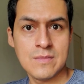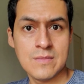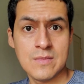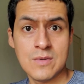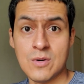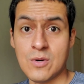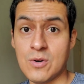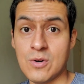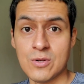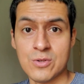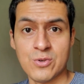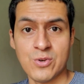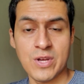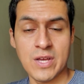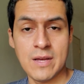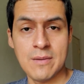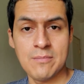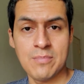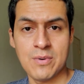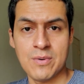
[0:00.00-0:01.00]
Otro
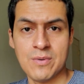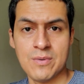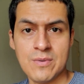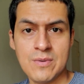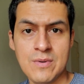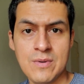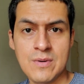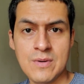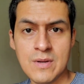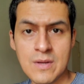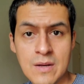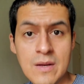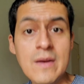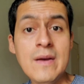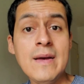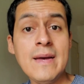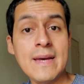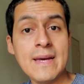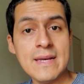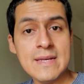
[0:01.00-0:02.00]
ejemplo.
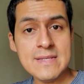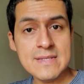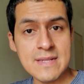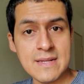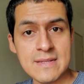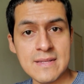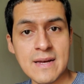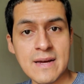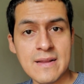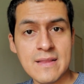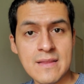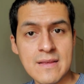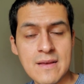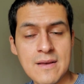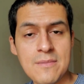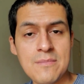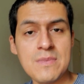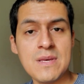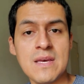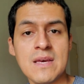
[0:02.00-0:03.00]
Esta tarde
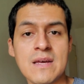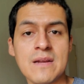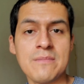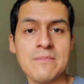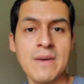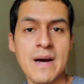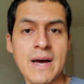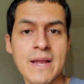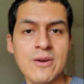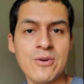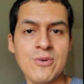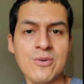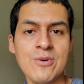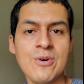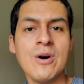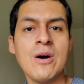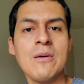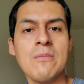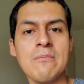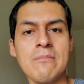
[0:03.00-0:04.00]
mi
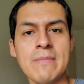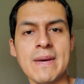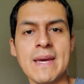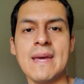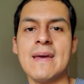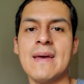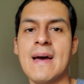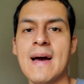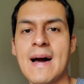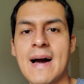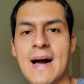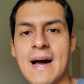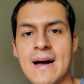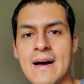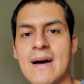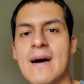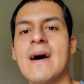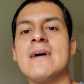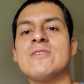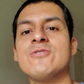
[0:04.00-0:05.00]
hermano me ha
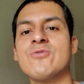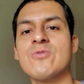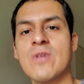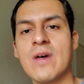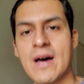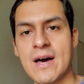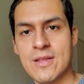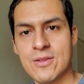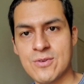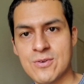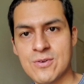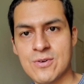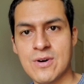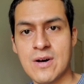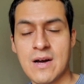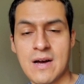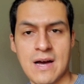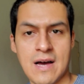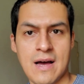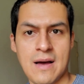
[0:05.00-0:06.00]
ayudado
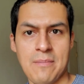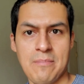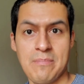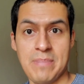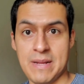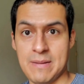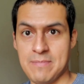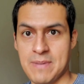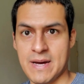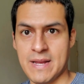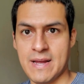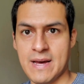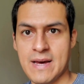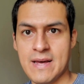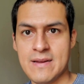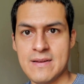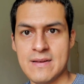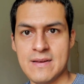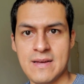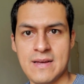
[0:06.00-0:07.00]
a
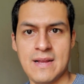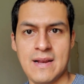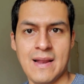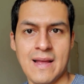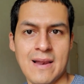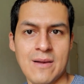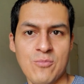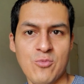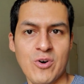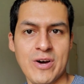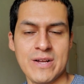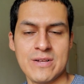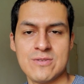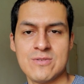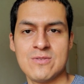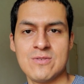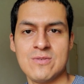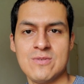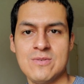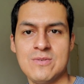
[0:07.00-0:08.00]
preparar el
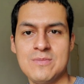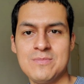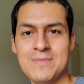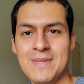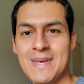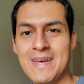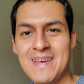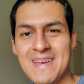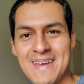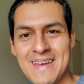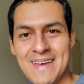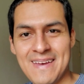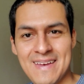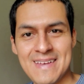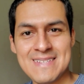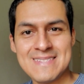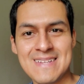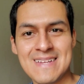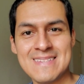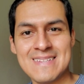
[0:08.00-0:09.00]
almuerzo.
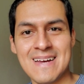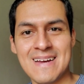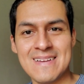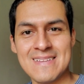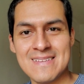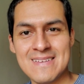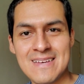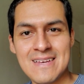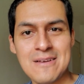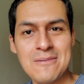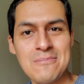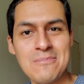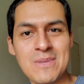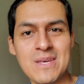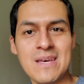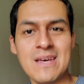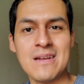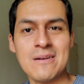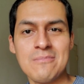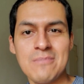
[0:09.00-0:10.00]
Esta tarde mi
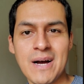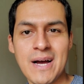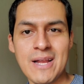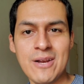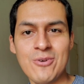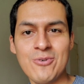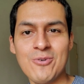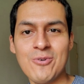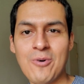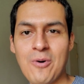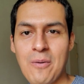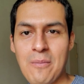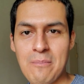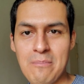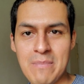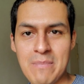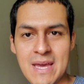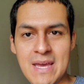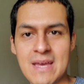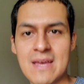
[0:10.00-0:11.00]
hermano
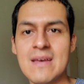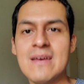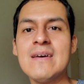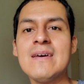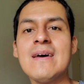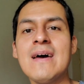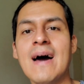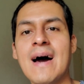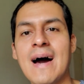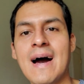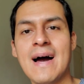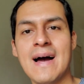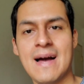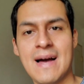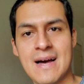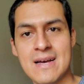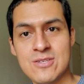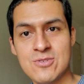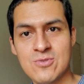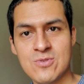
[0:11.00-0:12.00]
me ha
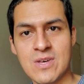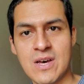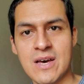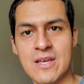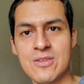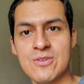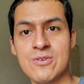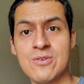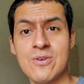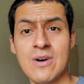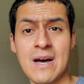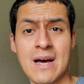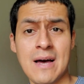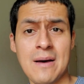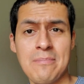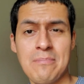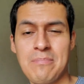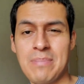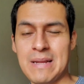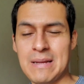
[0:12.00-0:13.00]
ayudado
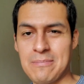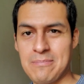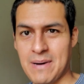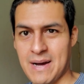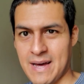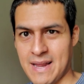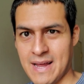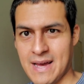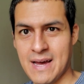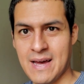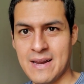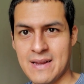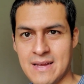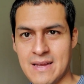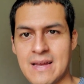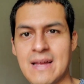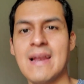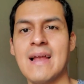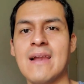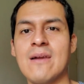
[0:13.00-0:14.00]
a preparar
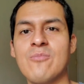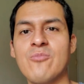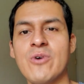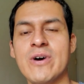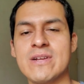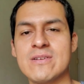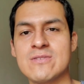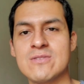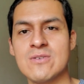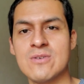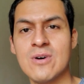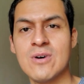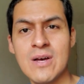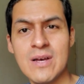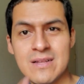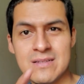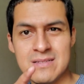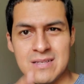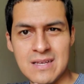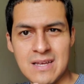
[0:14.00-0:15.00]
el almuerzo.
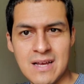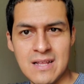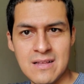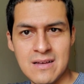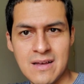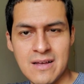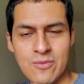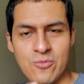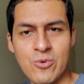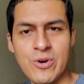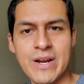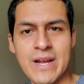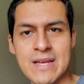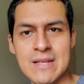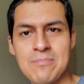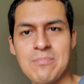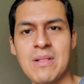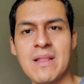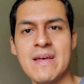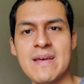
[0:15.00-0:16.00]
Take a look at where I
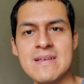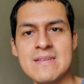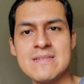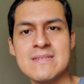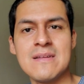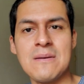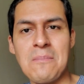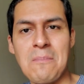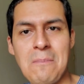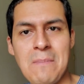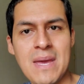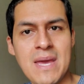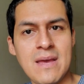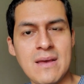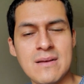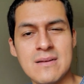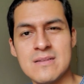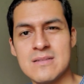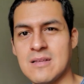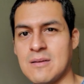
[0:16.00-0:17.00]
place the
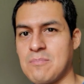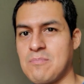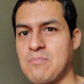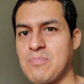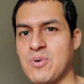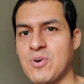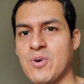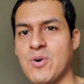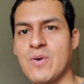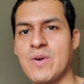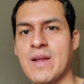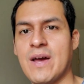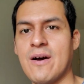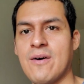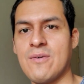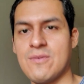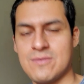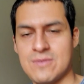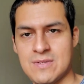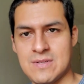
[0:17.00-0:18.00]
me, the
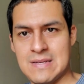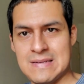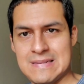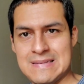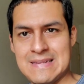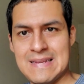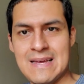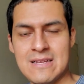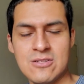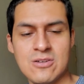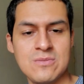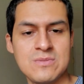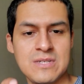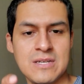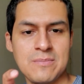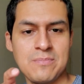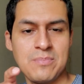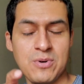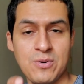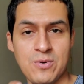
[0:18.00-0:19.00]
pronoun, the direct
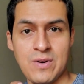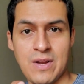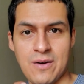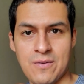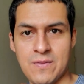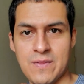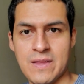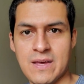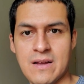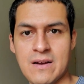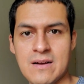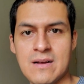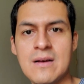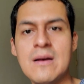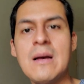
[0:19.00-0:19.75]
object pronoun there.